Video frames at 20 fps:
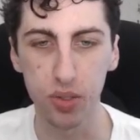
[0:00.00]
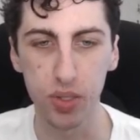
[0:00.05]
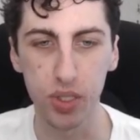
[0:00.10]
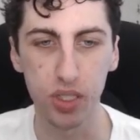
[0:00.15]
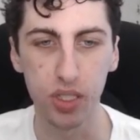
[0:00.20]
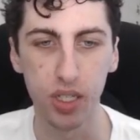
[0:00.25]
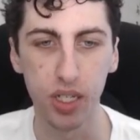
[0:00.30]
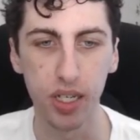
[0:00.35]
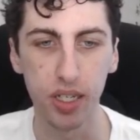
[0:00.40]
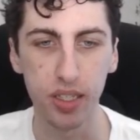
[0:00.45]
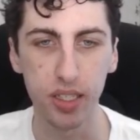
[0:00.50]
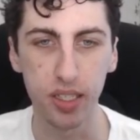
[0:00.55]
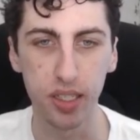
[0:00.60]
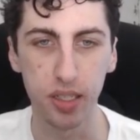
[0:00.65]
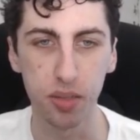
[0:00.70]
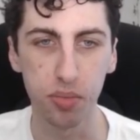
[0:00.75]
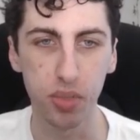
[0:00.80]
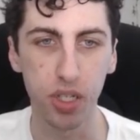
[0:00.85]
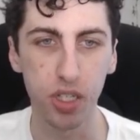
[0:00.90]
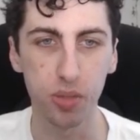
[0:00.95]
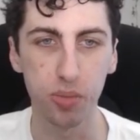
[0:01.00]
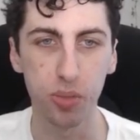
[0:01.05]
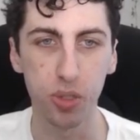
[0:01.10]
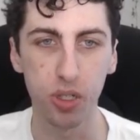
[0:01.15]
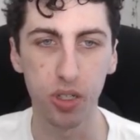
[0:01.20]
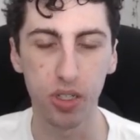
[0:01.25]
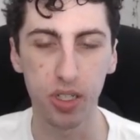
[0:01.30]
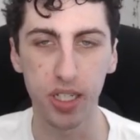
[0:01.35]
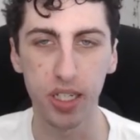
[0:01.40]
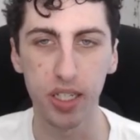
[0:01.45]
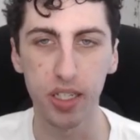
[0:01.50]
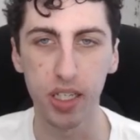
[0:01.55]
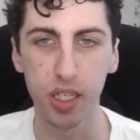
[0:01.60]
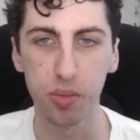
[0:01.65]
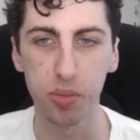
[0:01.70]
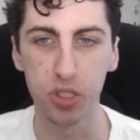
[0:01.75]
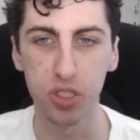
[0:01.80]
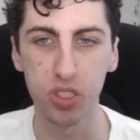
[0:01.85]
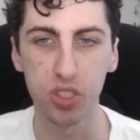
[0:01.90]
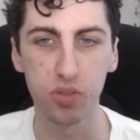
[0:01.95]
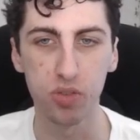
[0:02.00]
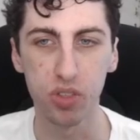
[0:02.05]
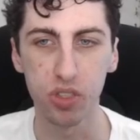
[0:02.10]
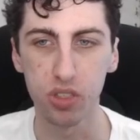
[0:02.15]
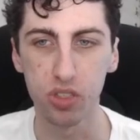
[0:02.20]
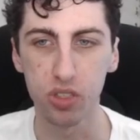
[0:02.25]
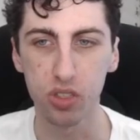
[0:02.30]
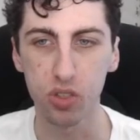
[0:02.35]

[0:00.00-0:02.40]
and the unblockable arcane damage is really just